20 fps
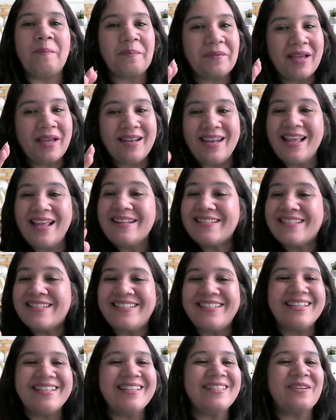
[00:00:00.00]
let's
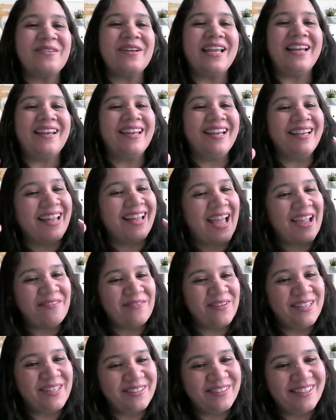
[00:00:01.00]
just quickly
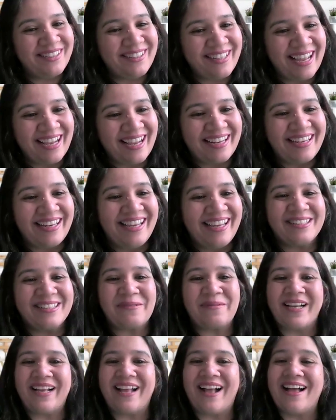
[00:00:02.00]
dive into the
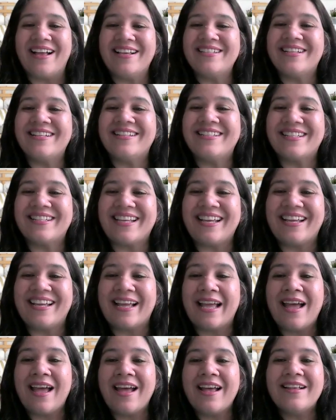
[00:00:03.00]
techniques, Prakash, and see
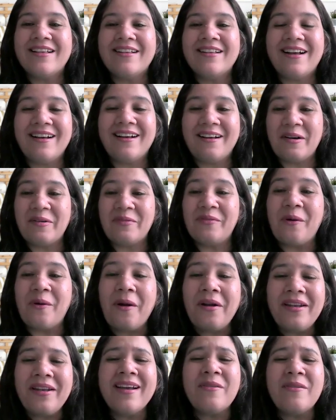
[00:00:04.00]

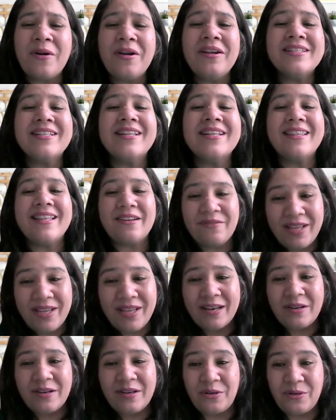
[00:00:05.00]
what is it that we
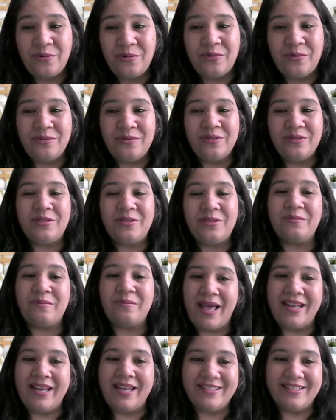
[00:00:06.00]
can do to
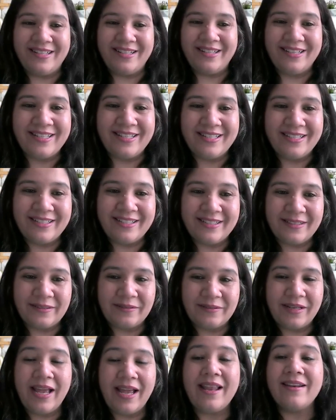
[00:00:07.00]
manage this.
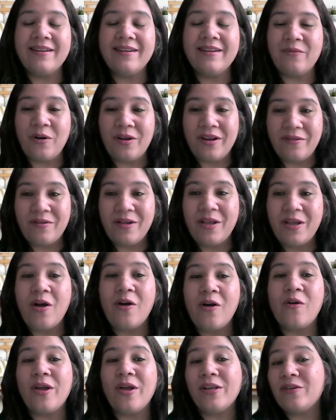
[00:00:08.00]
And whatever
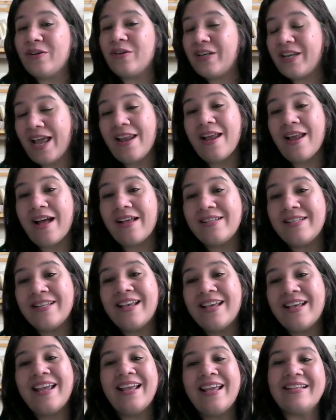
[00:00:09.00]
you're going to tell us,
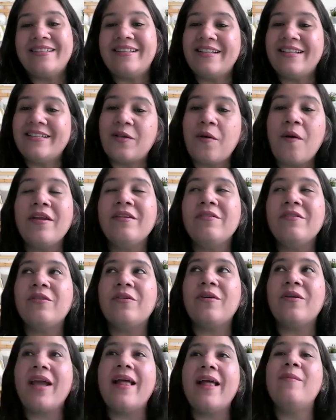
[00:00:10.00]
is this going
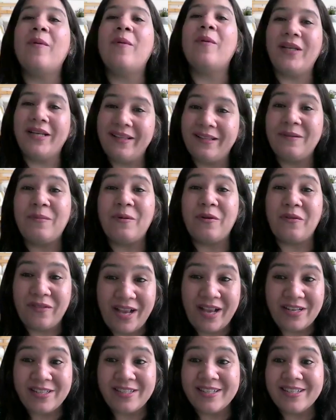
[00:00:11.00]
to help only the
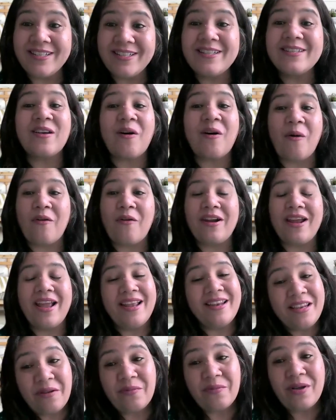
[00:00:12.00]
professionals or
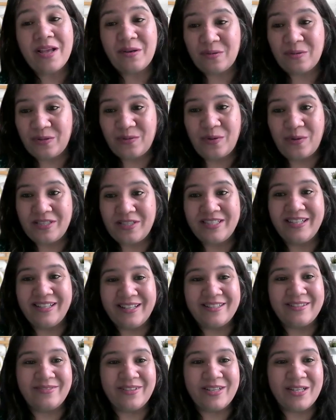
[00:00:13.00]
anyone who's watching
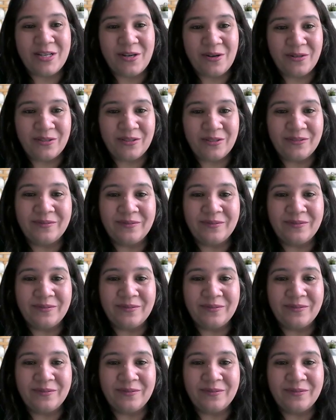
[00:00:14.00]
this video?